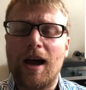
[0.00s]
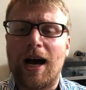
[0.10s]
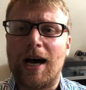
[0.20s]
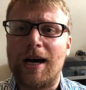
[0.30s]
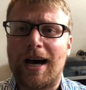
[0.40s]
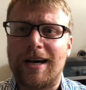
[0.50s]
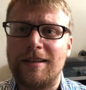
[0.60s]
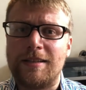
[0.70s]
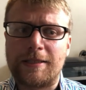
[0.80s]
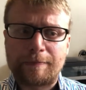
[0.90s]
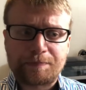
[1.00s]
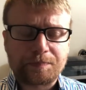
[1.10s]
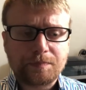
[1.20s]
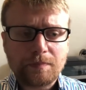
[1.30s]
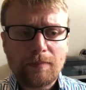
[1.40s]

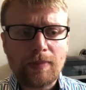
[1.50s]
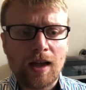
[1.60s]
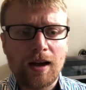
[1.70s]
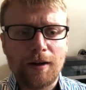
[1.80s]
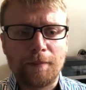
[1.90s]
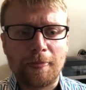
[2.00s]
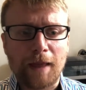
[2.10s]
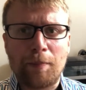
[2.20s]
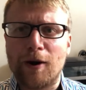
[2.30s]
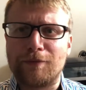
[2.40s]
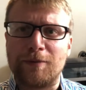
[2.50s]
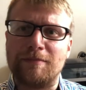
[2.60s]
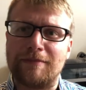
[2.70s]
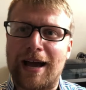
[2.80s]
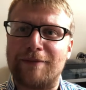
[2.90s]
Apart
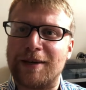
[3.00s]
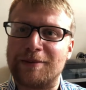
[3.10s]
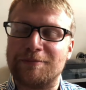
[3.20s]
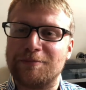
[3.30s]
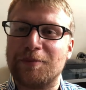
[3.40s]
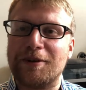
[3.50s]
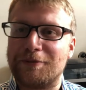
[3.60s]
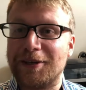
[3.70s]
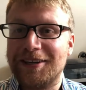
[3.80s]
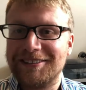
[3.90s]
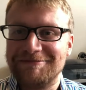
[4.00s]
from having one of the